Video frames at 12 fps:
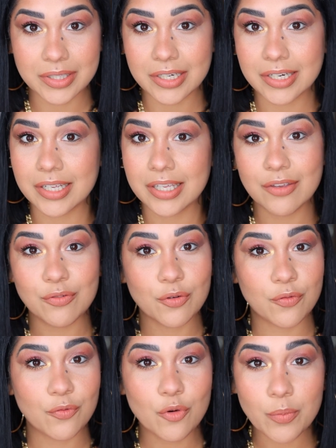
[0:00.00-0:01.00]
They're gonna give you
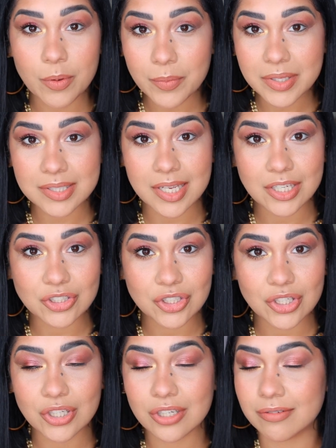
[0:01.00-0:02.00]
full
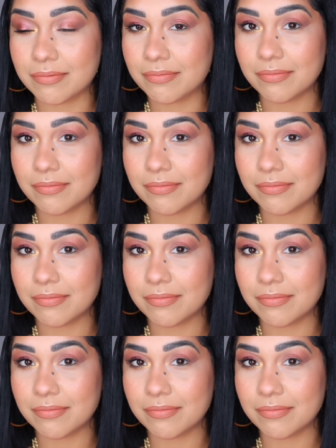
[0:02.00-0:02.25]
pigmentation